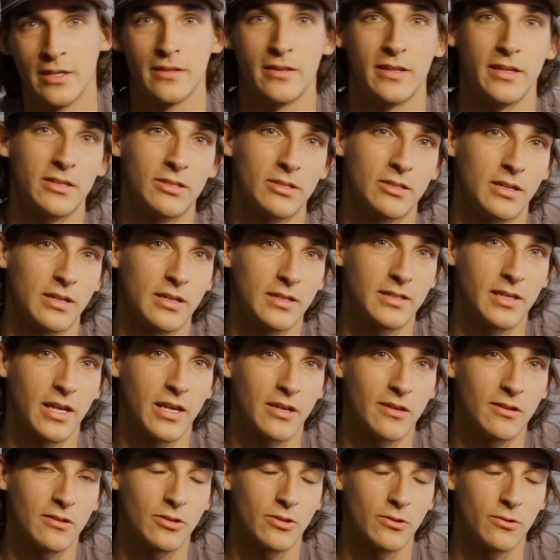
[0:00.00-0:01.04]
This is going to
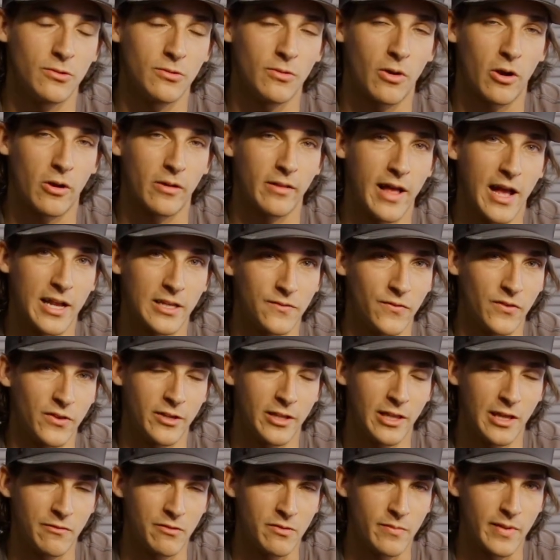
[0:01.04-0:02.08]
take you to our last video
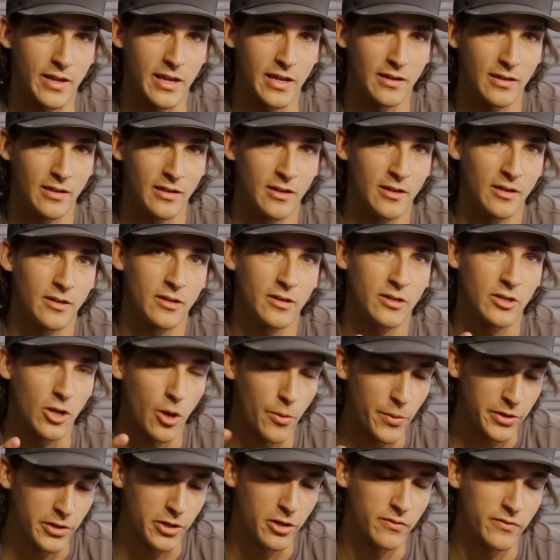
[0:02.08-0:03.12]
that we made
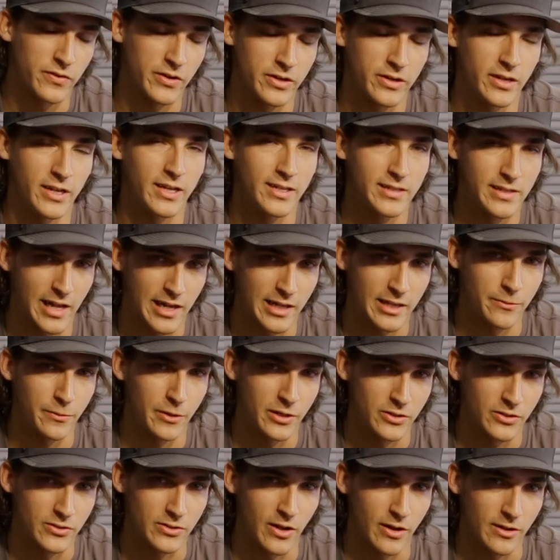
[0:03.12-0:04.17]
going over exactly what
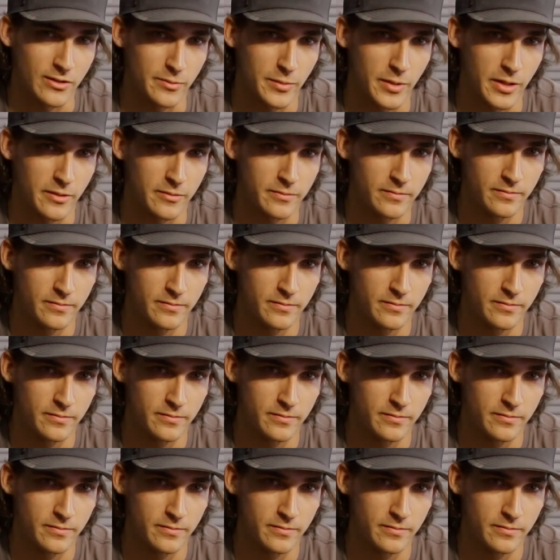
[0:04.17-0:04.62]
I just talked about.